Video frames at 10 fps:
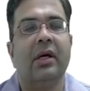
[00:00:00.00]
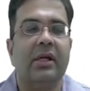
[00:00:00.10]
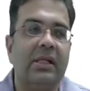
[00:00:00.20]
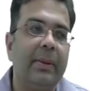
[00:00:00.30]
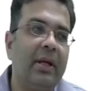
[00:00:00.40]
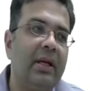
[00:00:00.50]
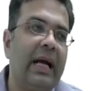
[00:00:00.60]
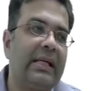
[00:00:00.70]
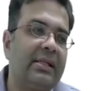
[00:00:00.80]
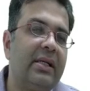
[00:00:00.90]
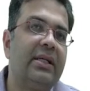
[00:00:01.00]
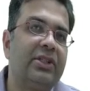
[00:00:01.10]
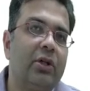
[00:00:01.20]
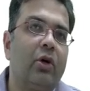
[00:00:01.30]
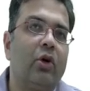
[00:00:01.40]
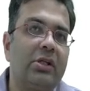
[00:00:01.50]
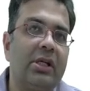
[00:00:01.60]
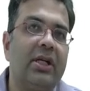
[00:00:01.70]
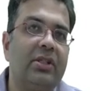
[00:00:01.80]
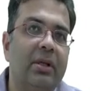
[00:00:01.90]
Similarly, acid ingestion or
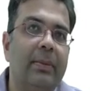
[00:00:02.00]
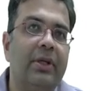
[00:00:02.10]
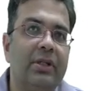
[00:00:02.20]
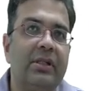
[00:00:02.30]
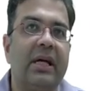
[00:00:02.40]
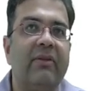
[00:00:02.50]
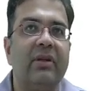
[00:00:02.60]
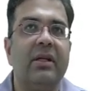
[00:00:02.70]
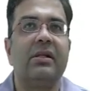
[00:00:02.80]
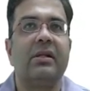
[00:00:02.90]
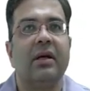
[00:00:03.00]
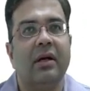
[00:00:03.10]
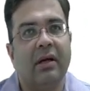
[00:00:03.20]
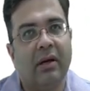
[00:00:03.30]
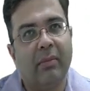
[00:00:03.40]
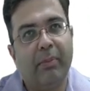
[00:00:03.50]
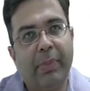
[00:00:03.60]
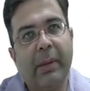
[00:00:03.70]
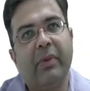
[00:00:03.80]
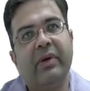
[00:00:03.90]
caustic injury patients have this.
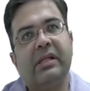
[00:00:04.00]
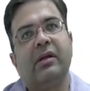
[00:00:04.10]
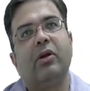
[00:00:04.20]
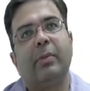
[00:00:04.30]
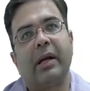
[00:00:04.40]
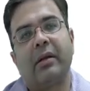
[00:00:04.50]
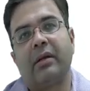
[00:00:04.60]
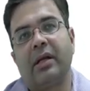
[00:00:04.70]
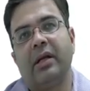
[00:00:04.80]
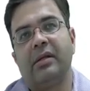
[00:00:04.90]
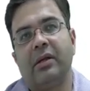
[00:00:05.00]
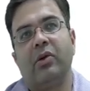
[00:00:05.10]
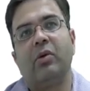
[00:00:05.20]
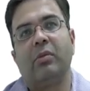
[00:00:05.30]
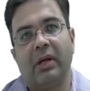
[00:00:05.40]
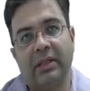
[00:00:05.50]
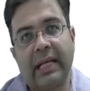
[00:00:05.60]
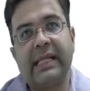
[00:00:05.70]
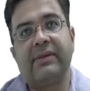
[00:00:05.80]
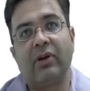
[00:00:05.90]
Plummer-Vinson or Patterson-Kelly syndrome,
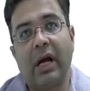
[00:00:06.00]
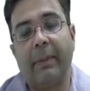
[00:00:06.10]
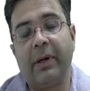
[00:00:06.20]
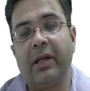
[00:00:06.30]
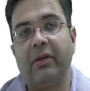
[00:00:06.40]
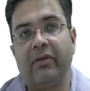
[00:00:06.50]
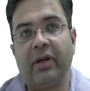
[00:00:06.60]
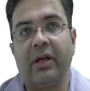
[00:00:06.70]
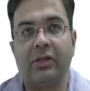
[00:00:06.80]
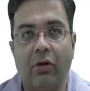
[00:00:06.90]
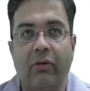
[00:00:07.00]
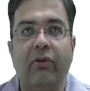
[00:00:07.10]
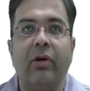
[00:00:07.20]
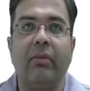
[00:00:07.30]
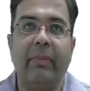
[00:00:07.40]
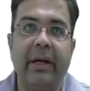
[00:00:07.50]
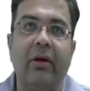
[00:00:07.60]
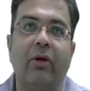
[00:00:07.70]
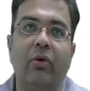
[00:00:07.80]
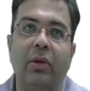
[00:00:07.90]
that's for upper esophagus, not for
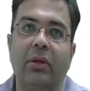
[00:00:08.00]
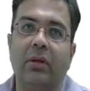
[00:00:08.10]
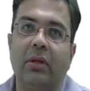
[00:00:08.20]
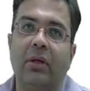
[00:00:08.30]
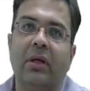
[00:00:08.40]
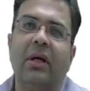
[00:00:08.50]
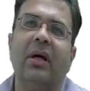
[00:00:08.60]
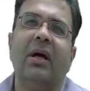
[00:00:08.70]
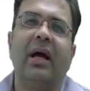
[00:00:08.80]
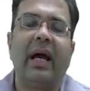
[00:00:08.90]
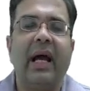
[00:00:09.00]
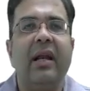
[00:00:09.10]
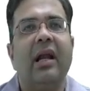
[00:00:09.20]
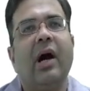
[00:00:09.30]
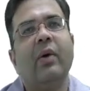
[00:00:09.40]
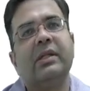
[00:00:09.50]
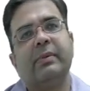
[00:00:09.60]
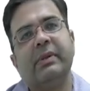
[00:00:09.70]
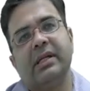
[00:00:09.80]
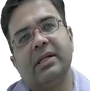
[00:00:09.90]
middle or lower third. And now it's
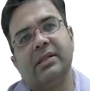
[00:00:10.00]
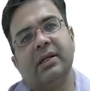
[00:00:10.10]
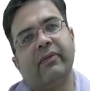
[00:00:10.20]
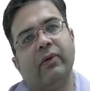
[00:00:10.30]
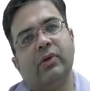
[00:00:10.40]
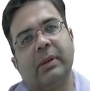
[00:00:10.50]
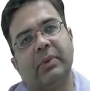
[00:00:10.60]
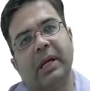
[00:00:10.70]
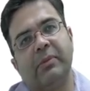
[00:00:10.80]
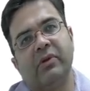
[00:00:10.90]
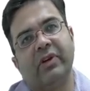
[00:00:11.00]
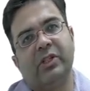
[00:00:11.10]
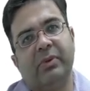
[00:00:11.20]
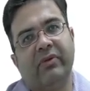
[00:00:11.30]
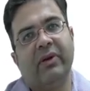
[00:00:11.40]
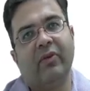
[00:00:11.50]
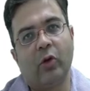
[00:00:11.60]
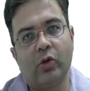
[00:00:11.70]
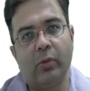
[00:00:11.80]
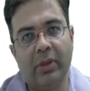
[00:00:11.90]
been suggested that few subtypes of HPV have
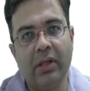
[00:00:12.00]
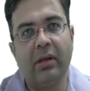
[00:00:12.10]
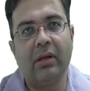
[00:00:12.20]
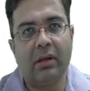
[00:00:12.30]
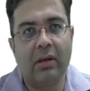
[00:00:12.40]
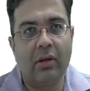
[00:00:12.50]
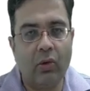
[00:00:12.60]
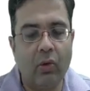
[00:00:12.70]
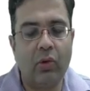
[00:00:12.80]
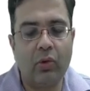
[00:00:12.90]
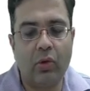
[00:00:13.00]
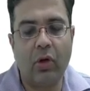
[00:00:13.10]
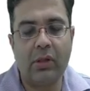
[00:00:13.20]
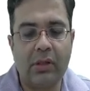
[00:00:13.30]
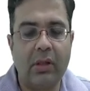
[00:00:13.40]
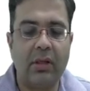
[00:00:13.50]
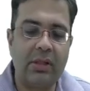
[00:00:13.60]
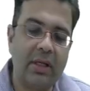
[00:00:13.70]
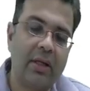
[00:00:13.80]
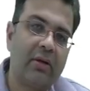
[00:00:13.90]
also been known to cause
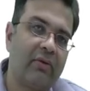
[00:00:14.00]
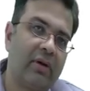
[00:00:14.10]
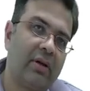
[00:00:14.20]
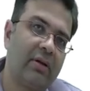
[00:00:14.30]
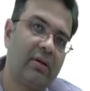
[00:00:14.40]
C esophagus.